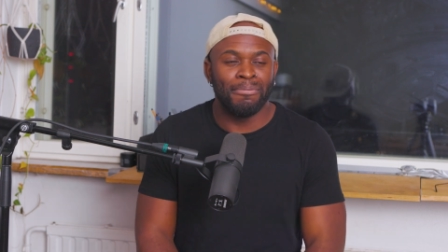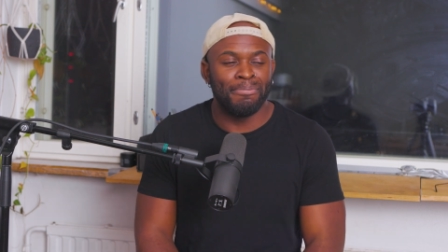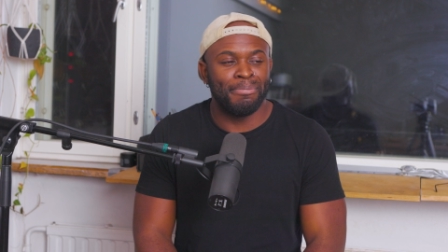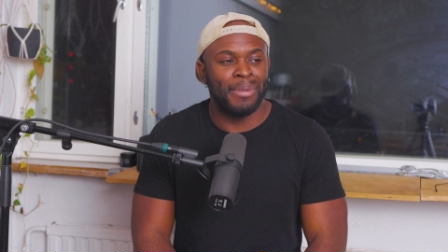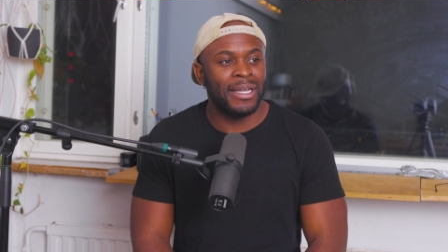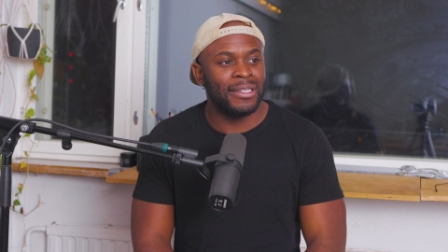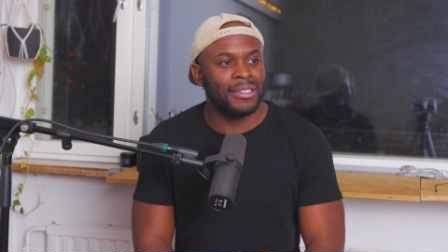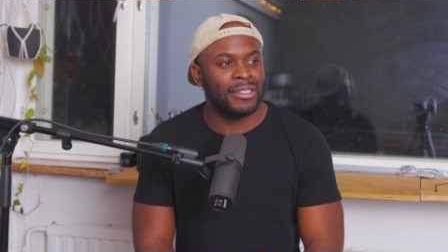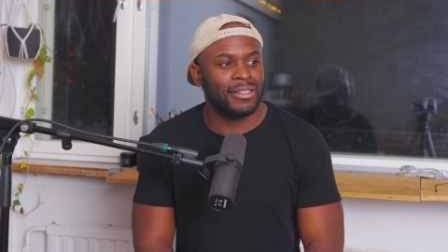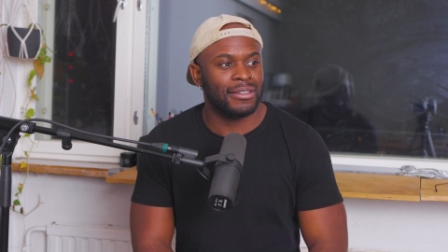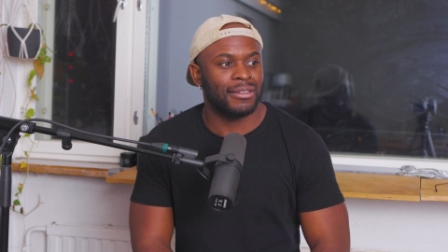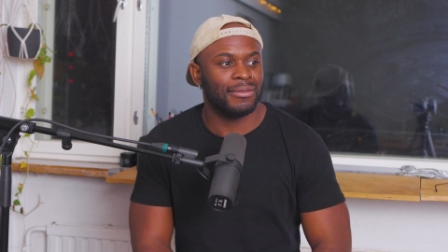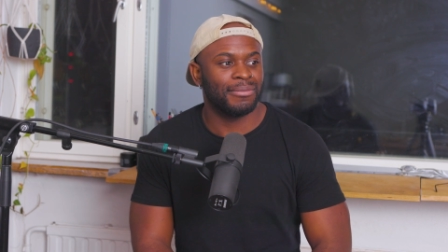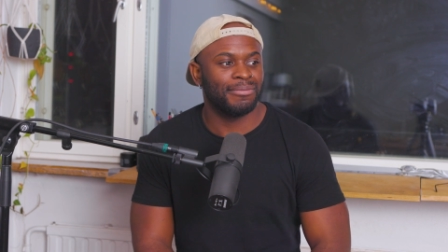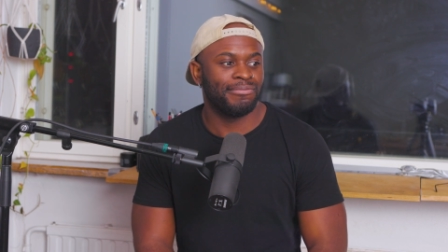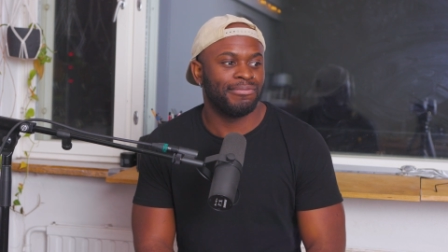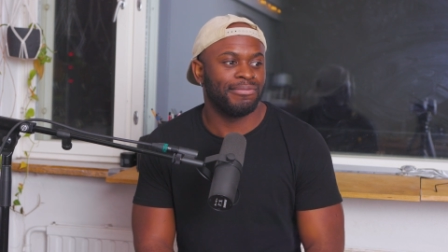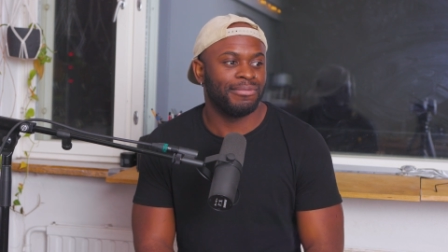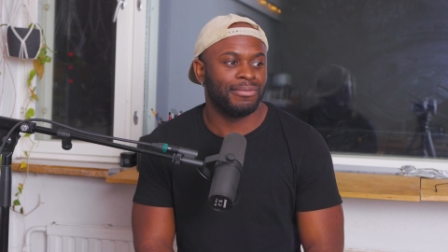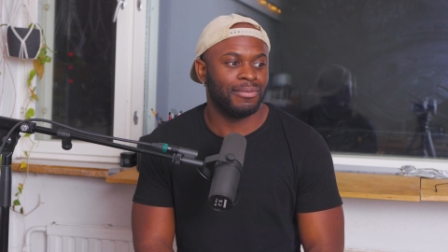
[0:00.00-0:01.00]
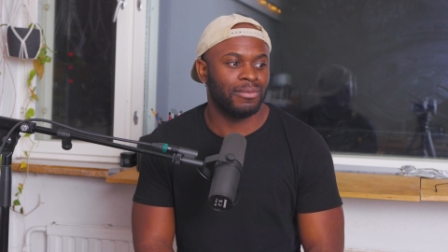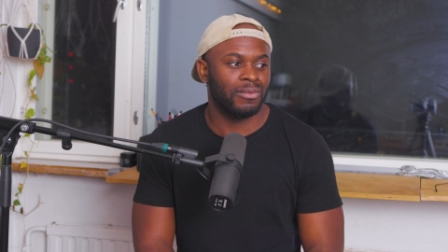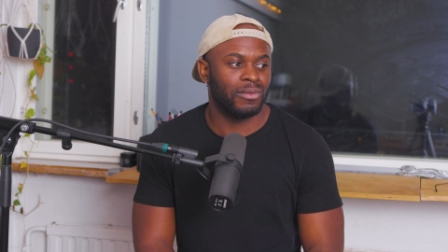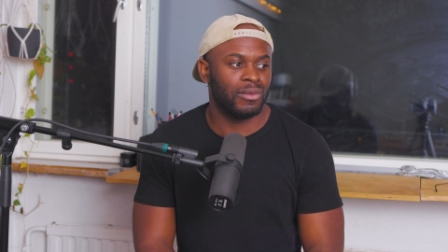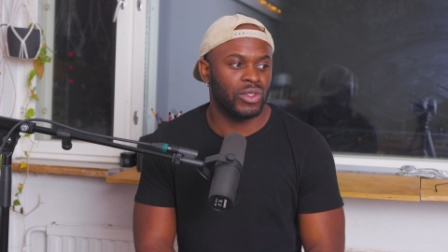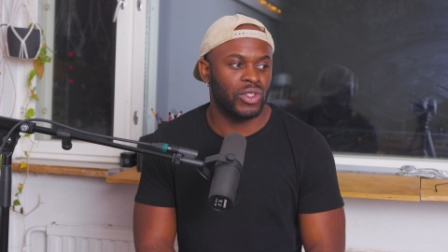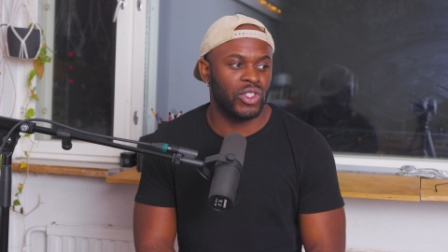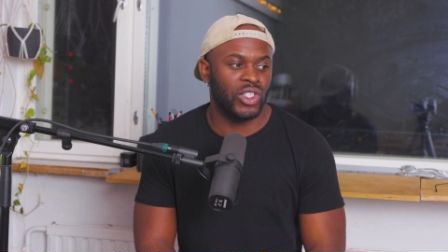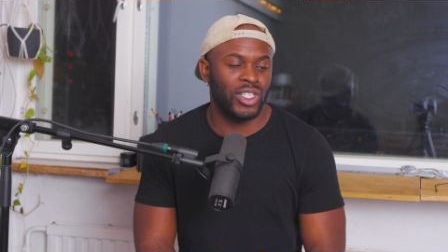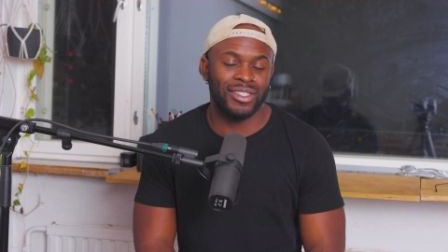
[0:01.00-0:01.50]
But
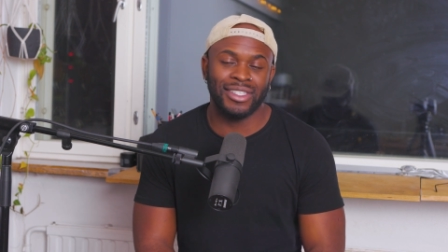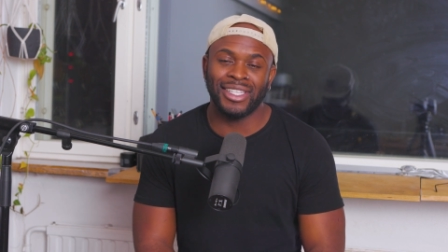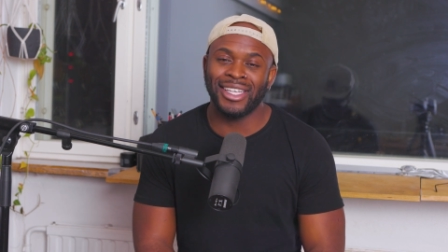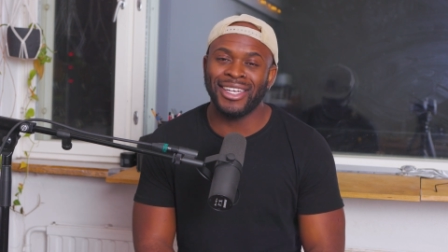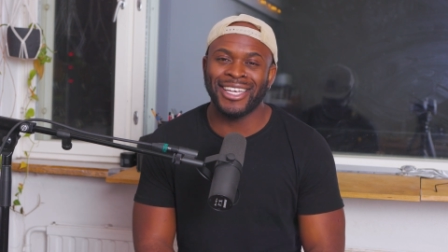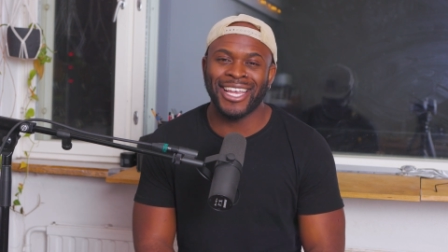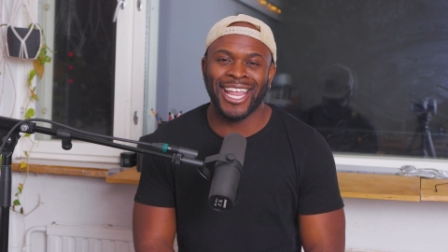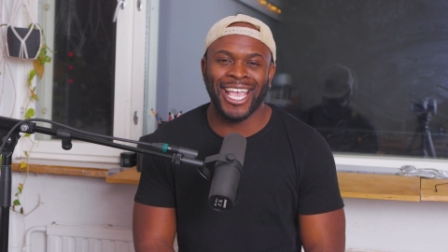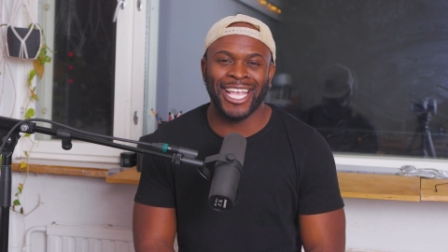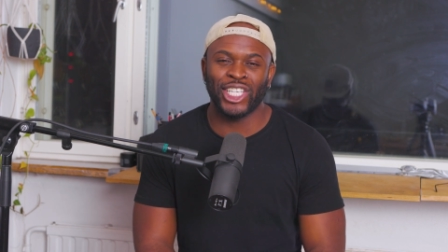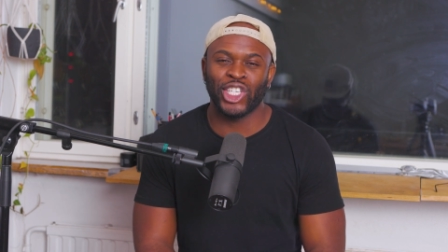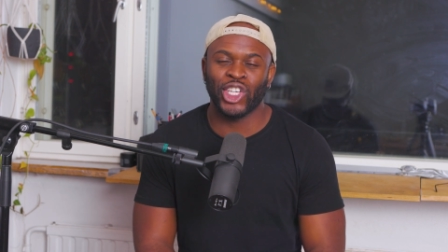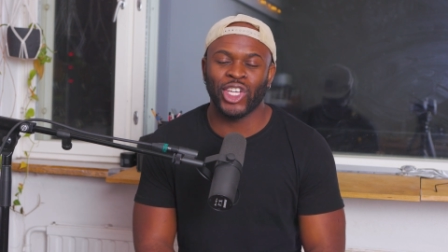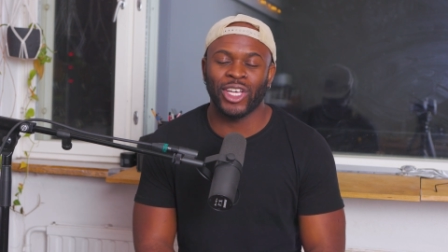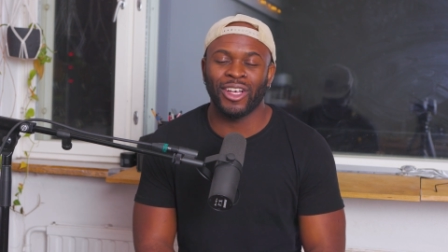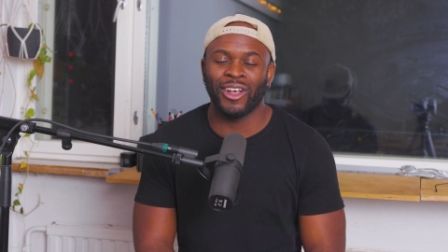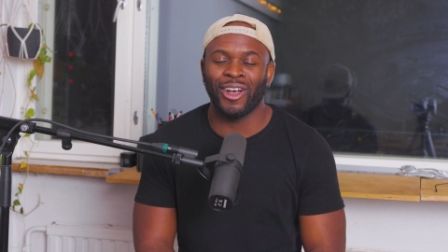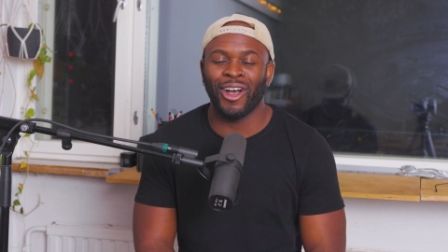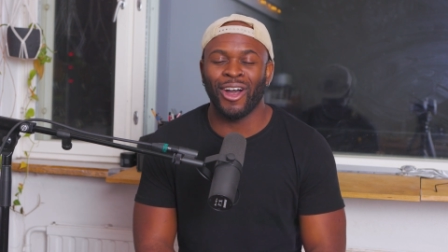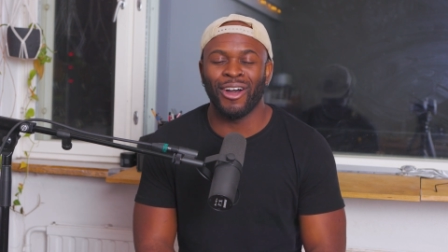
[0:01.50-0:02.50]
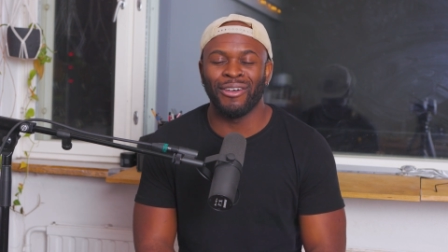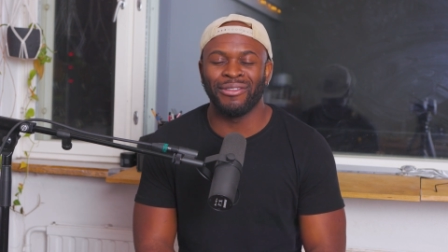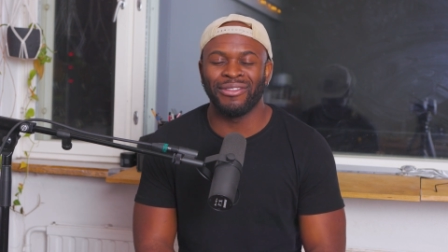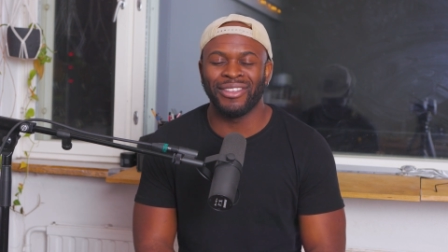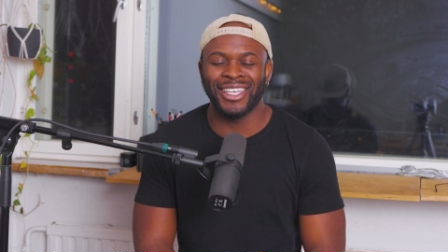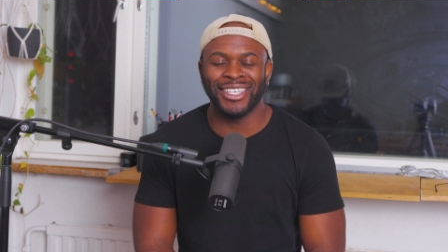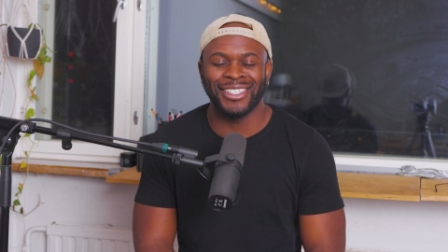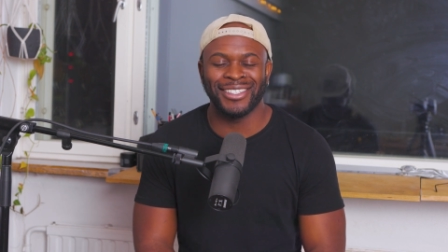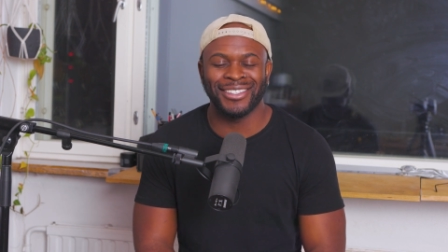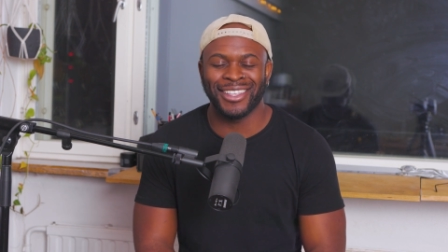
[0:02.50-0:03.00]
just the nature of
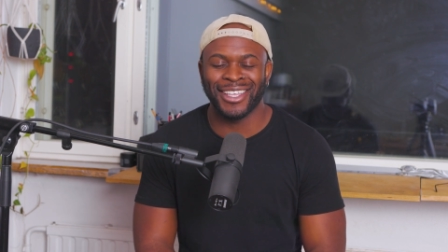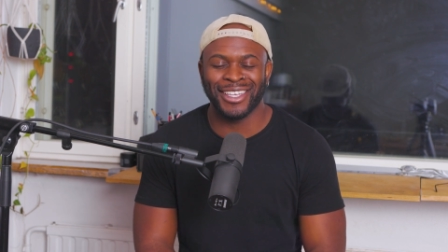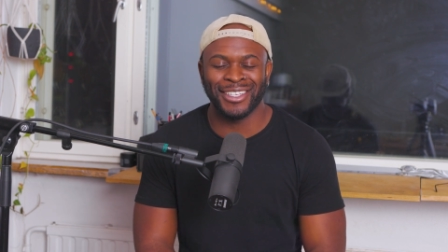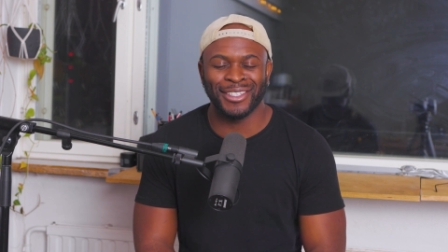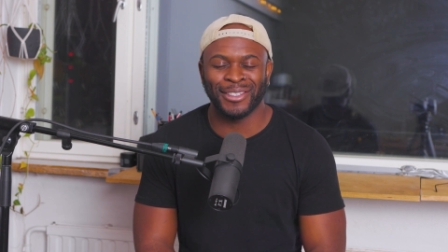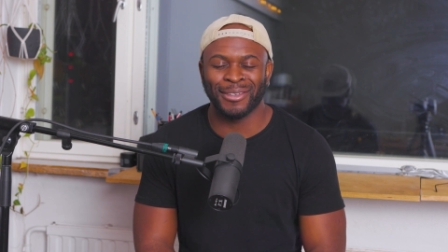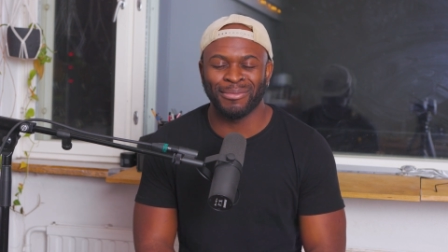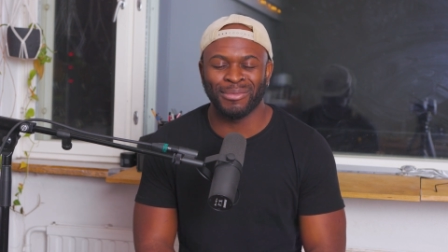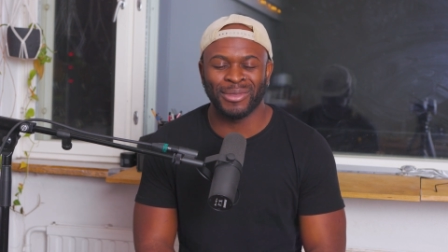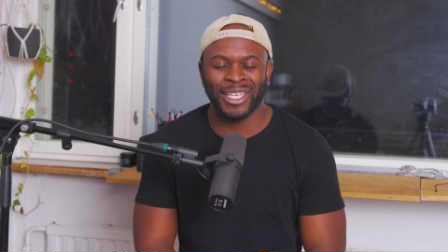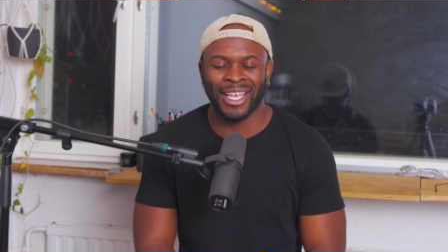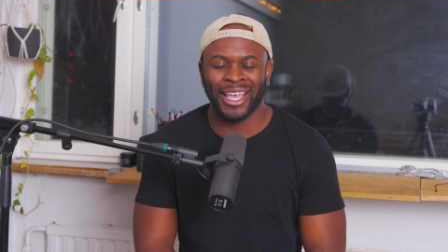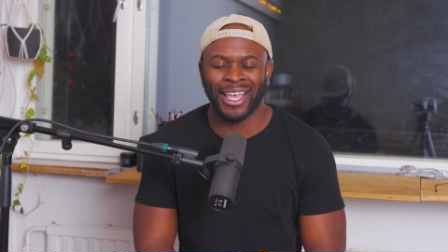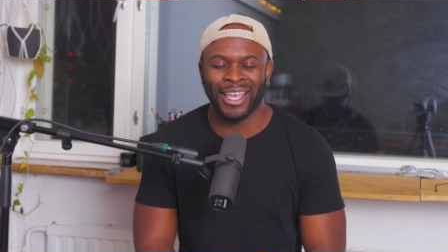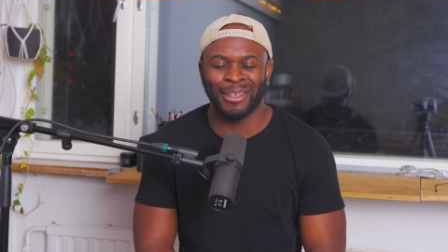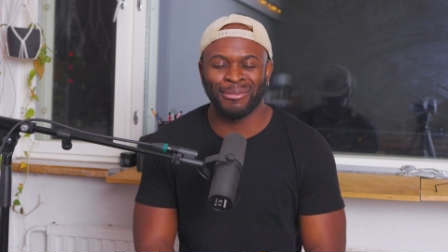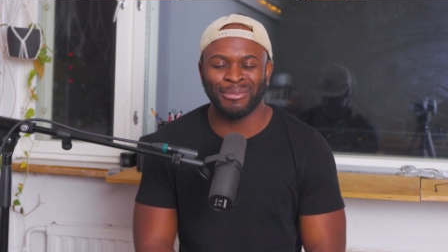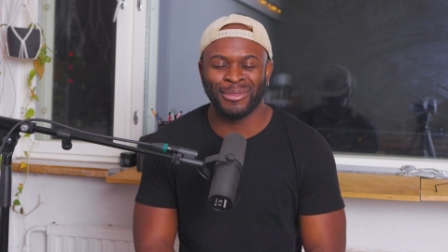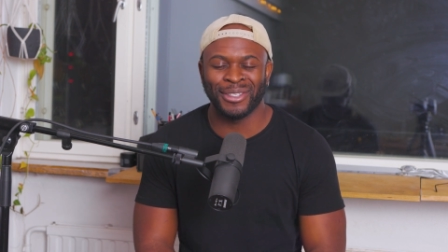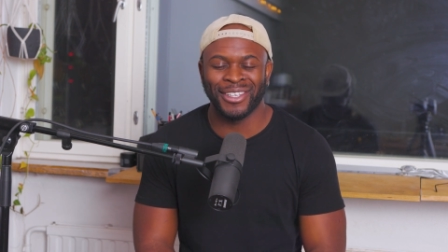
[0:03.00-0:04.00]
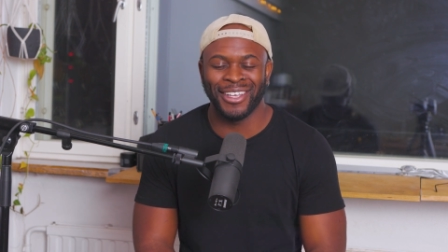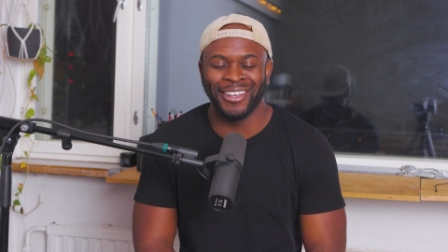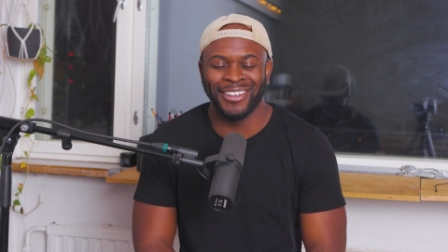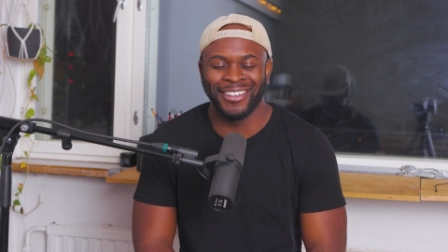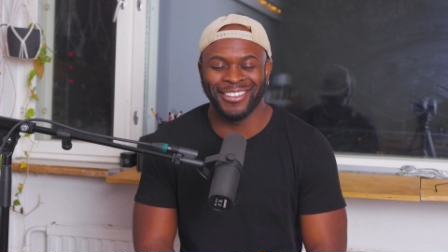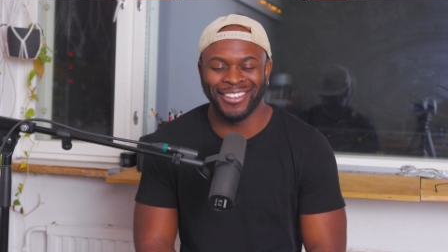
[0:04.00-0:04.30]
these things sometimes,